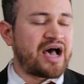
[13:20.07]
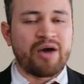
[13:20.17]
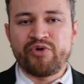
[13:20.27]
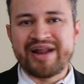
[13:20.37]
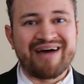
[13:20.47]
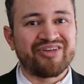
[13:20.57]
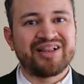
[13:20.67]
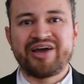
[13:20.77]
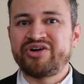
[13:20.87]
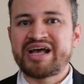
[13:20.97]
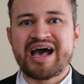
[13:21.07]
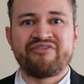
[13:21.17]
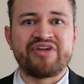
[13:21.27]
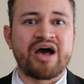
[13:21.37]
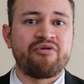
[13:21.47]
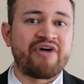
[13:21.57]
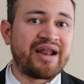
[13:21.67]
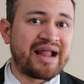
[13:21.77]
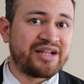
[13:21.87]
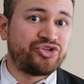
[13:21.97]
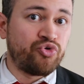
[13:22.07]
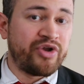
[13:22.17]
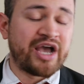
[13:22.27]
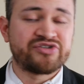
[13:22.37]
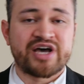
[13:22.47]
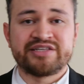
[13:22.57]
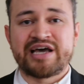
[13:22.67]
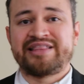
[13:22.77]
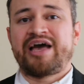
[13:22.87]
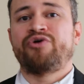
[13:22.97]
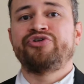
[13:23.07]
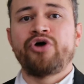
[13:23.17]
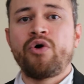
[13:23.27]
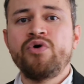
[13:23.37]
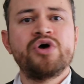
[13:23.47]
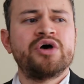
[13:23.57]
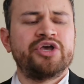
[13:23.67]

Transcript: I wouldn't have the clarity I have now if I didn't do an exercise like that or no.